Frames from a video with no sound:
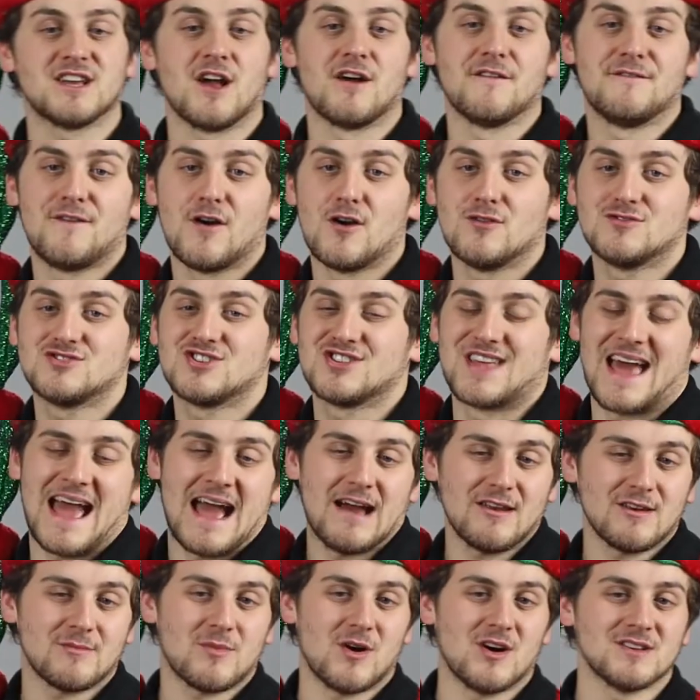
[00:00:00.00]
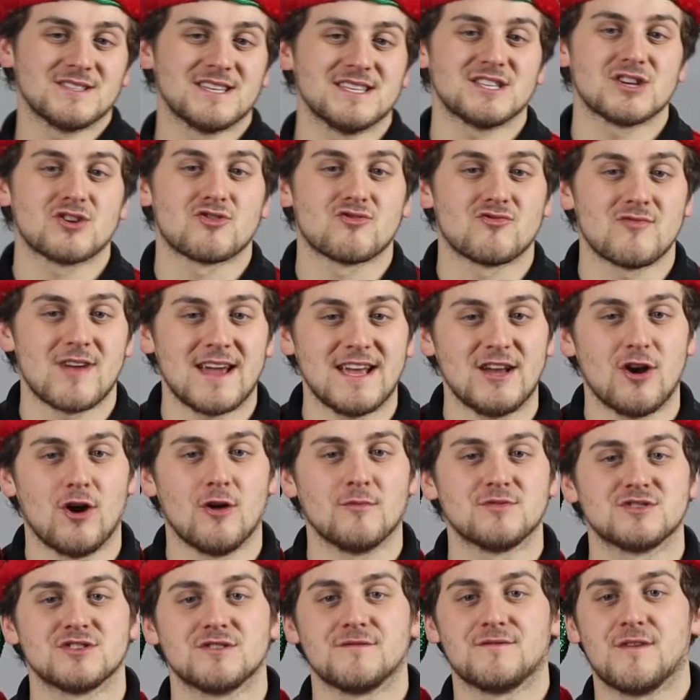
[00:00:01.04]
a phone to the handlebars is a great
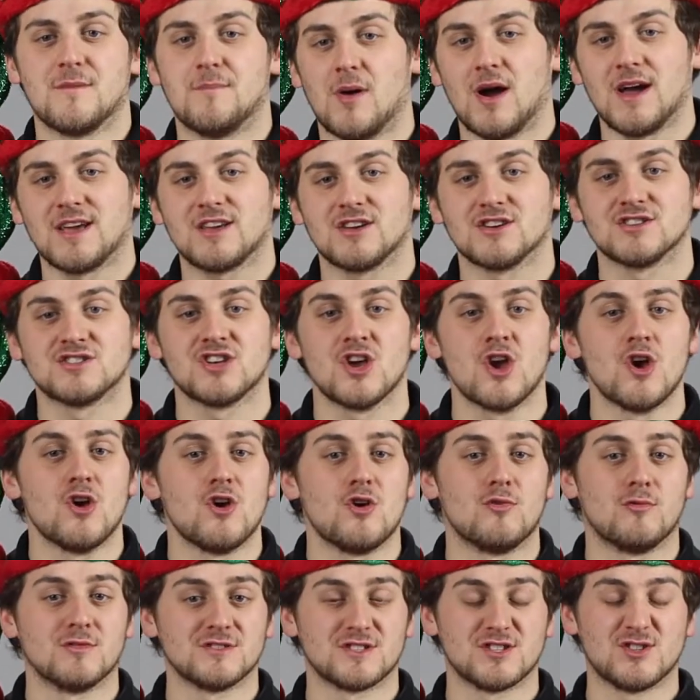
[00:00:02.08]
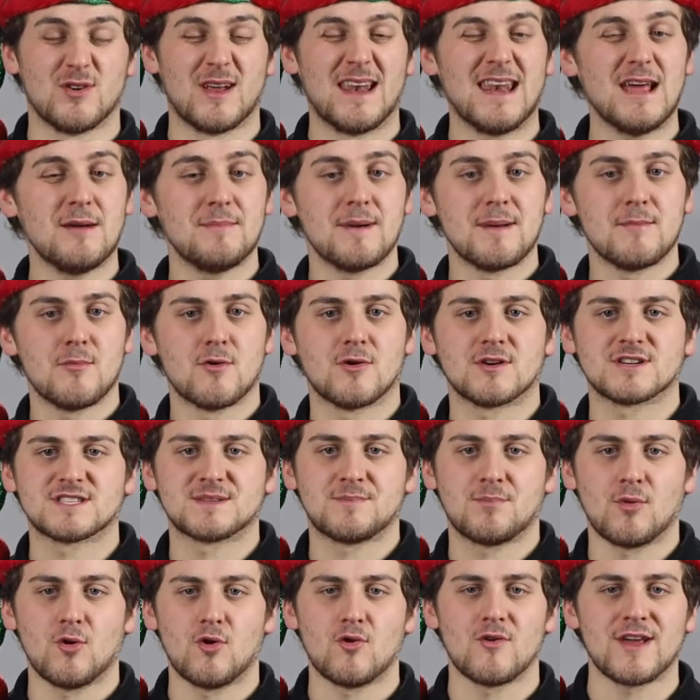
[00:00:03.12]
option for bikers who want to do a little bit more
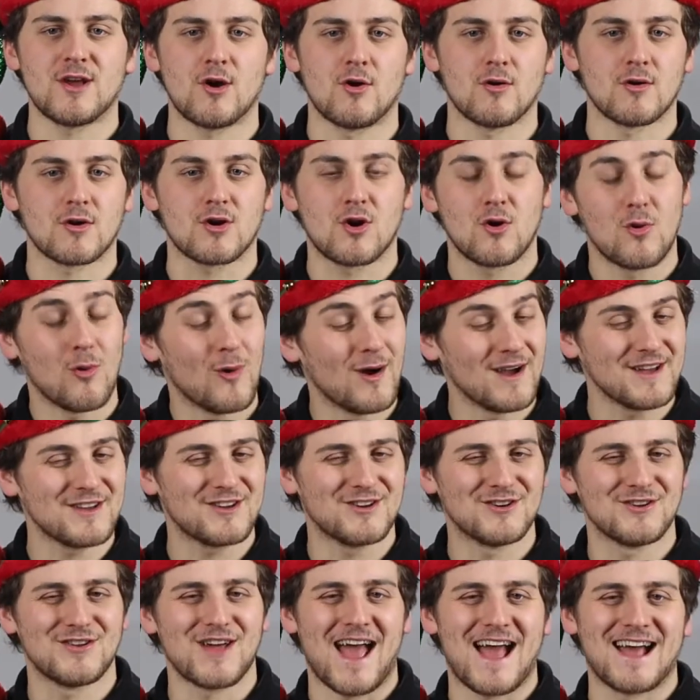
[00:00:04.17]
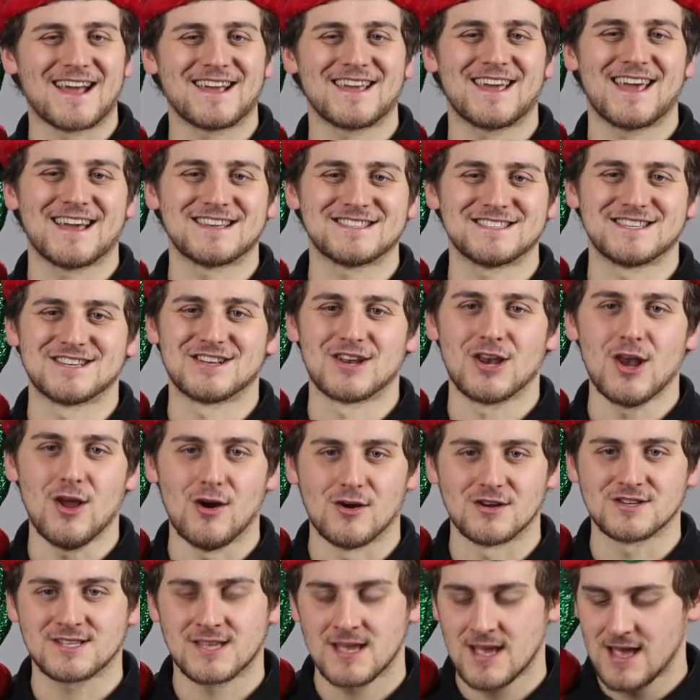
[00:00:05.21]
exploring or are quite good at getting
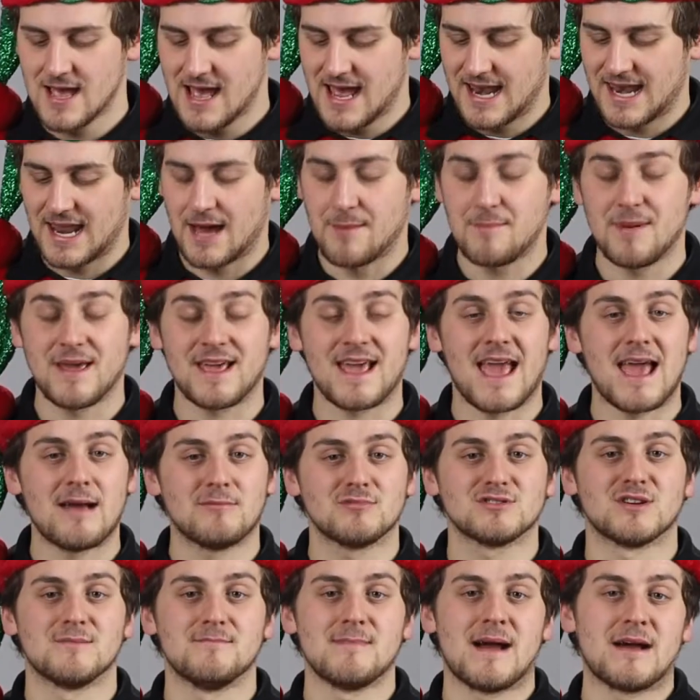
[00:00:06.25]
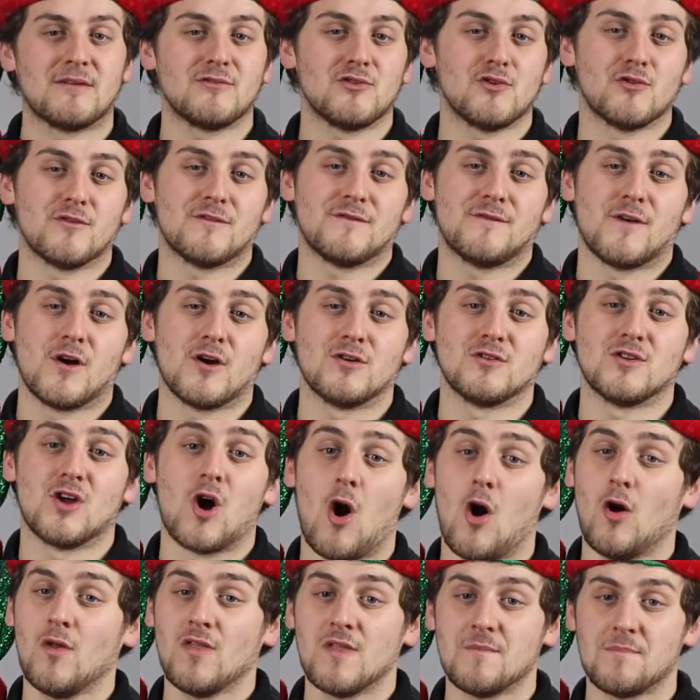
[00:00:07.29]
lost. Now, being able to mount your phone
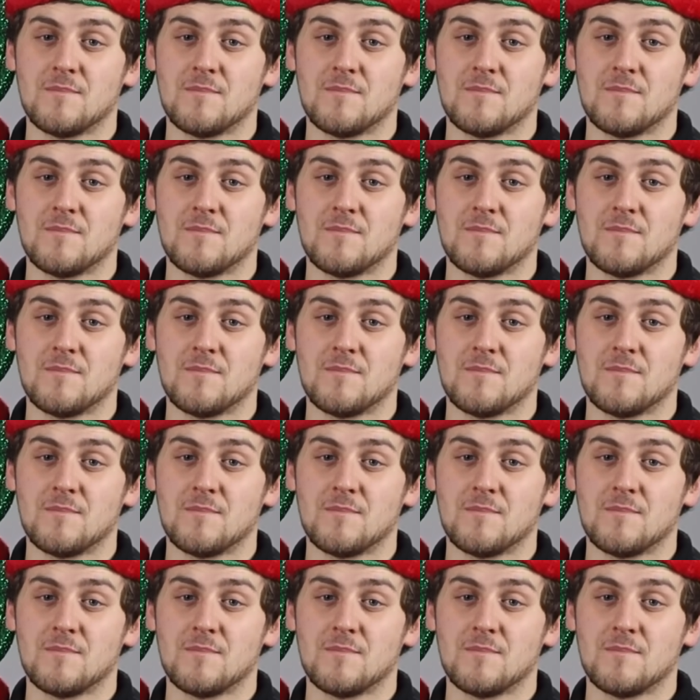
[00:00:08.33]
on the